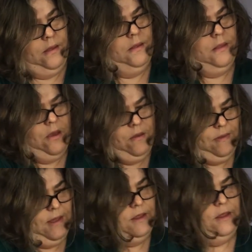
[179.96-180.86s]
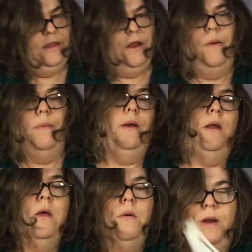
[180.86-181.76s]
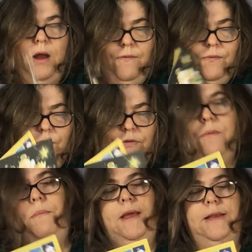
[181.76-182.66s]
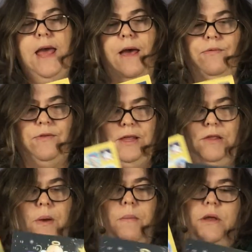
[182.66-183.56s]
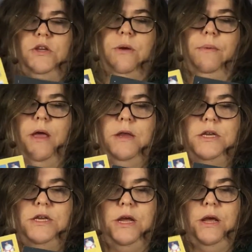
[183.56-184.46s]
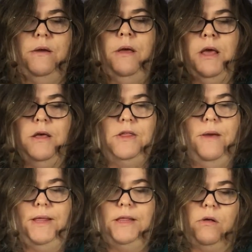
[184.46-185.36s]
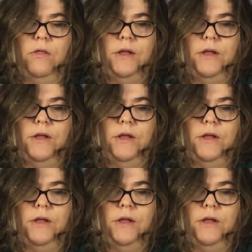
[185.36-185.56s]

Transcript: no, that's the snowy one. But I've also picked out this one, which I'm going to do. So it's got the